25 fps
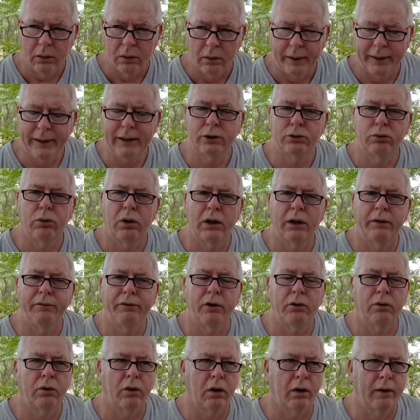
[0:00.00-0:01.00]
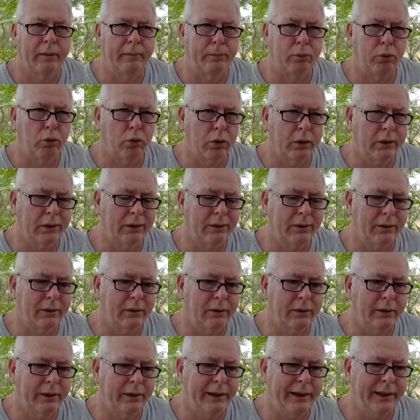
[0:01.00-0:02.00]
each one of you are important.
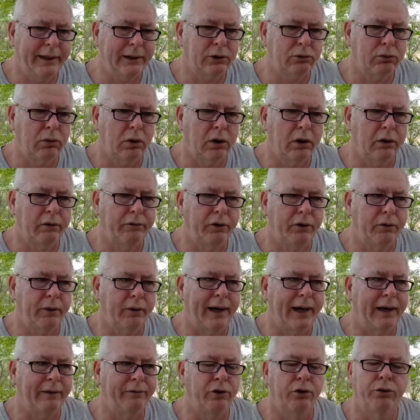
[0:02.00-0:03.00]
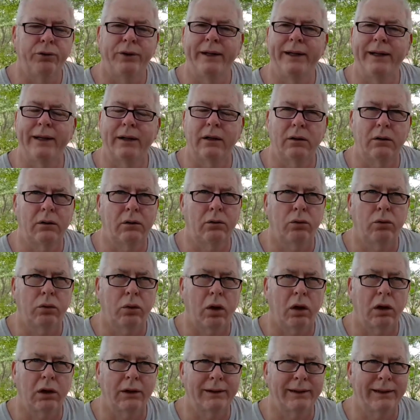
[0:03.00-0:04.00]
Each one of you have unique
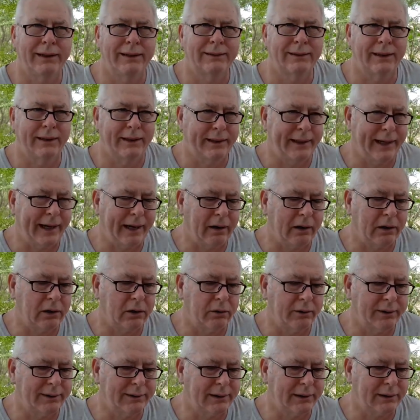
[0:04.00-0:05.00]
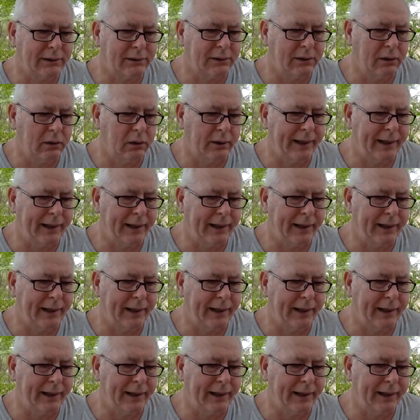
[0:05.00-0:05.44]
qualities and characteristics.